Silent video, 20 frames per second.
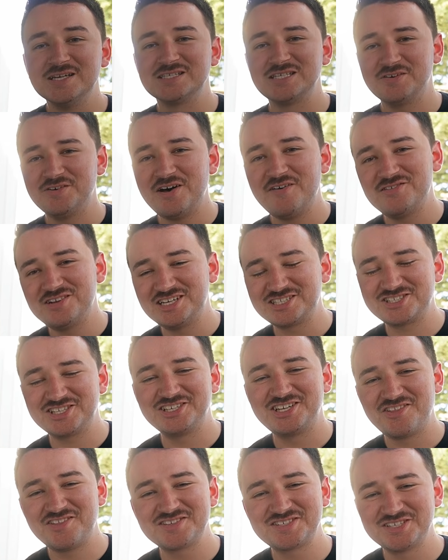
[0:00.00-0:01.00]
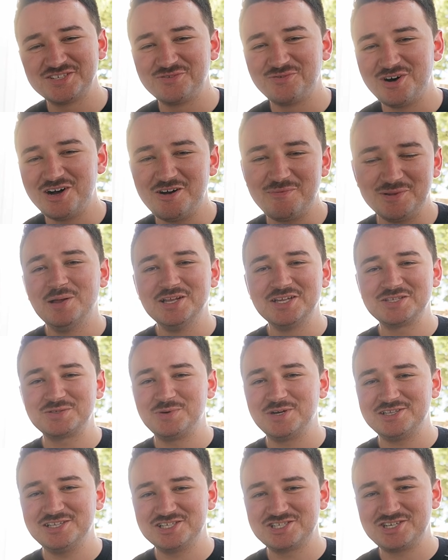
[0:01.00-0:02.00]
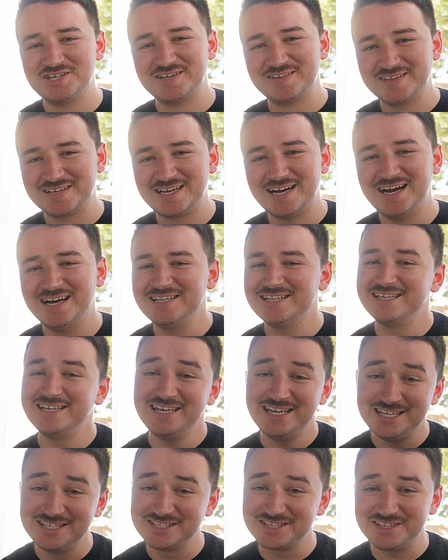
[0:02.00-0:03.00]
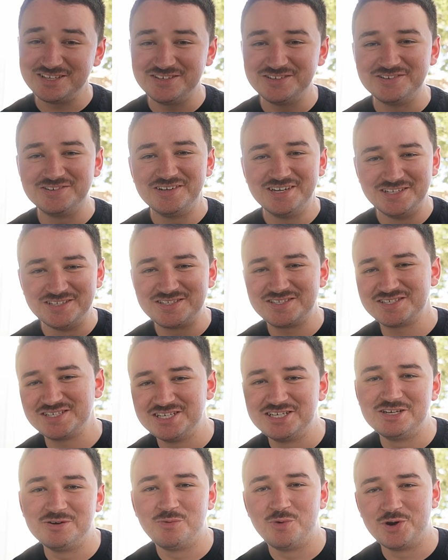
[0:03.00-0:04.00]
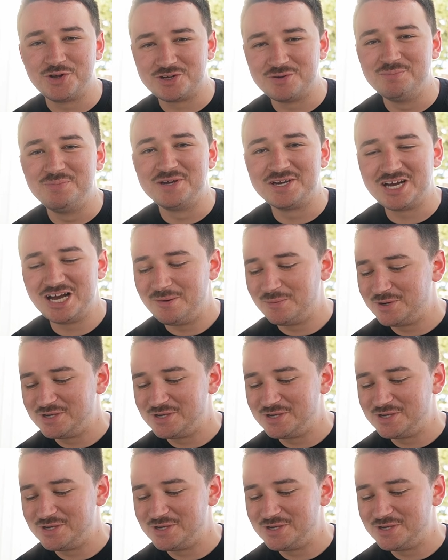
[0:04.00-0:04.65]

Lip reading: So I haven't actually done this in a while, but let's quickly chuck the Carly into the ute and see what it can pick up,